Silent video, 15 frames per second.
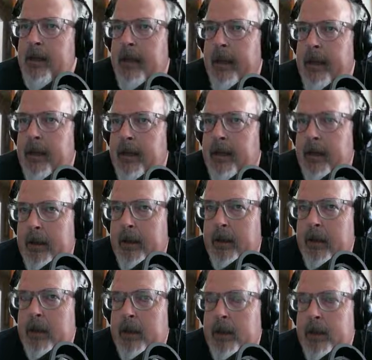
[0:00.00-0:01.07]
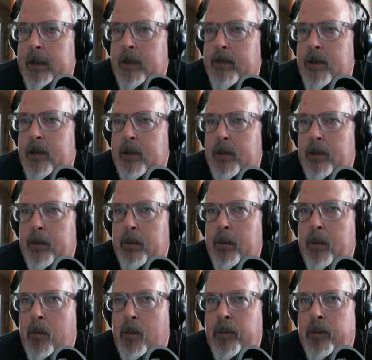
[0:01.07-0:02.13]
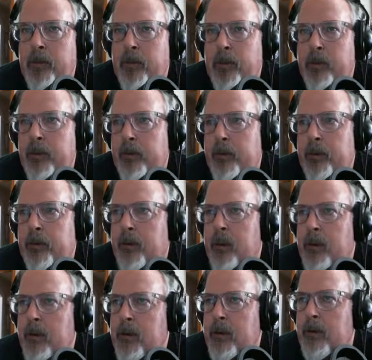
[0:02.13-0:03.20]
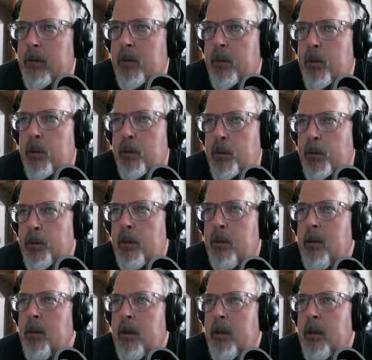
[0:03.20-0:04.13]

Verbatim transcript: and again it just gives you a little bit more screen room that you can use